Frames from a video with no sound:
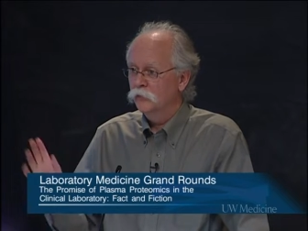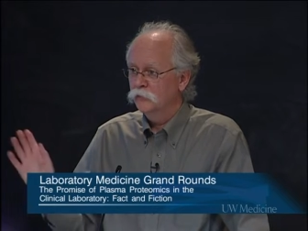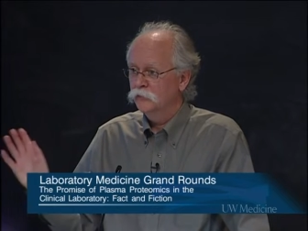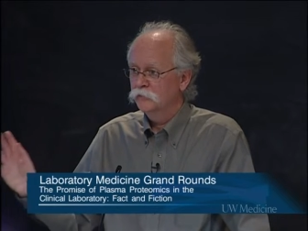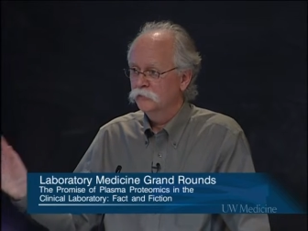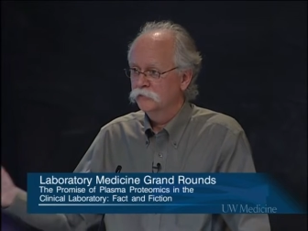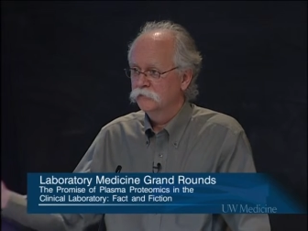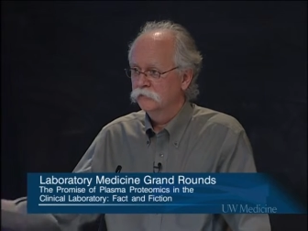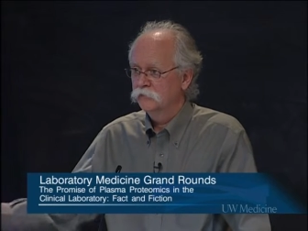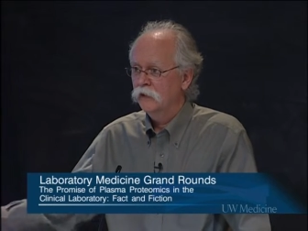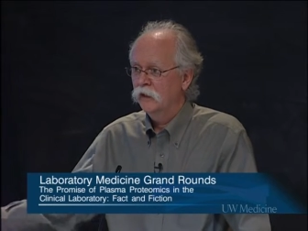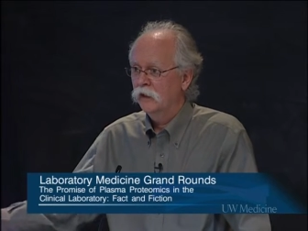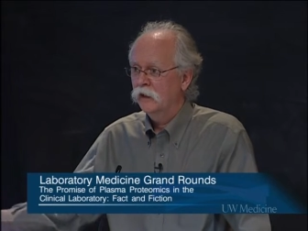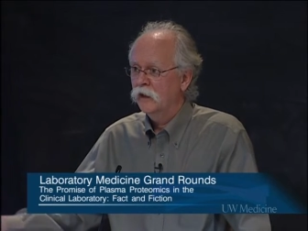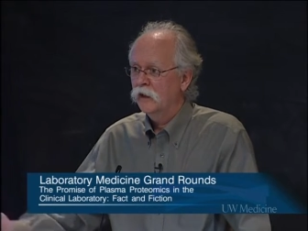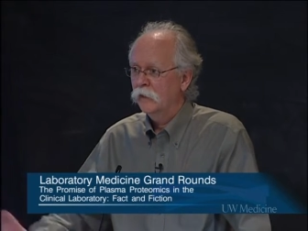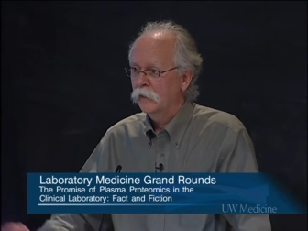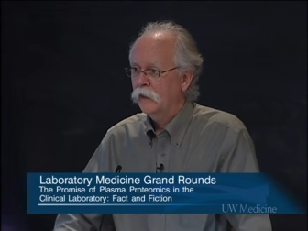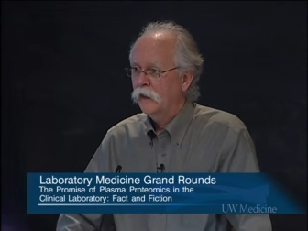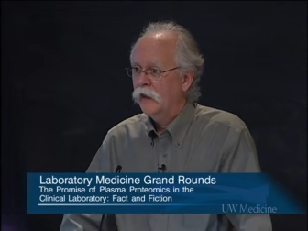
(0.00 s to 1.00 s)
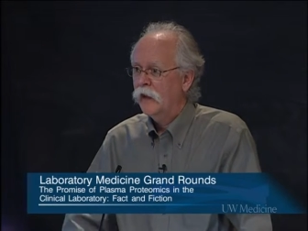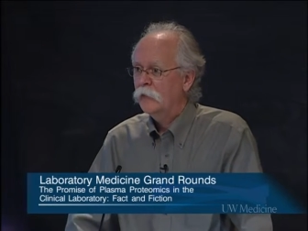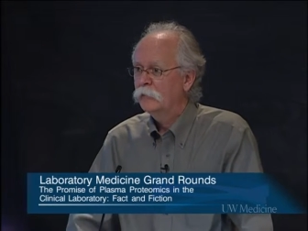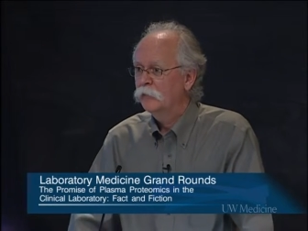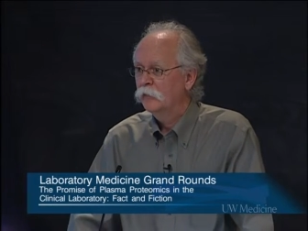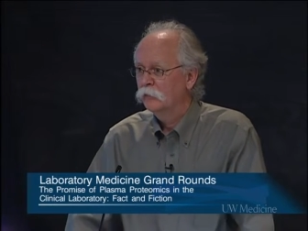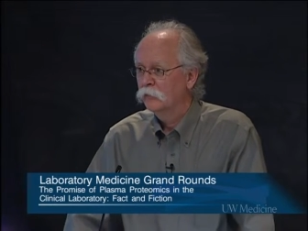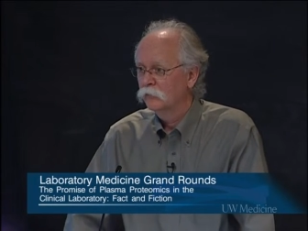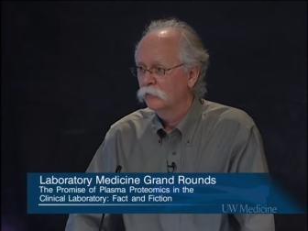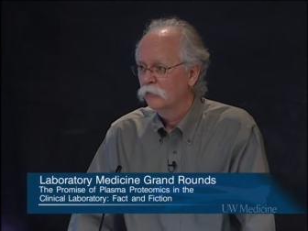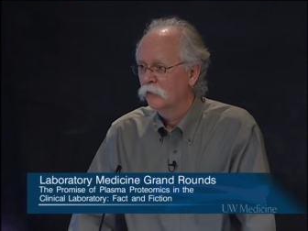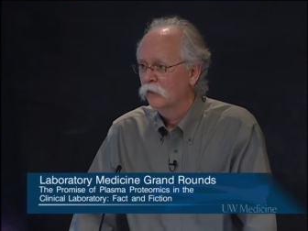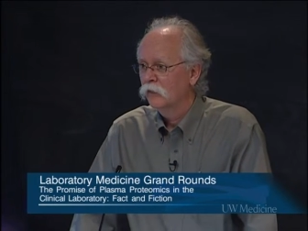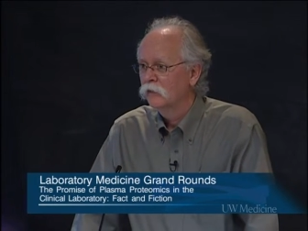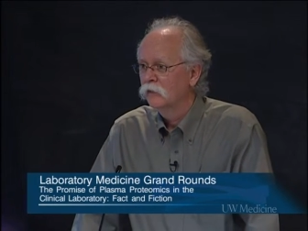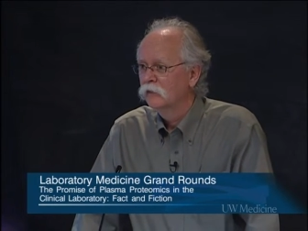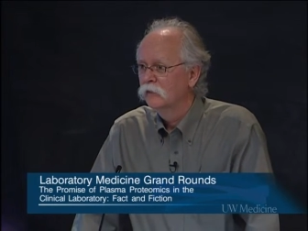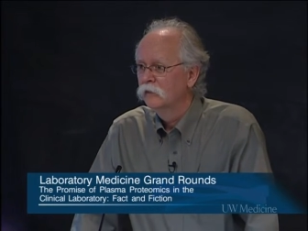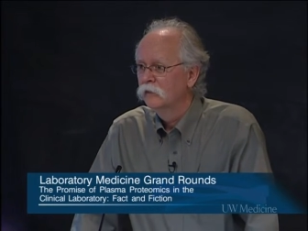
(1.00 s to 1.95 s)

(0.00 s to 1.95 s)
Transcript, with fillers: who's done a lot of that Aptamer work,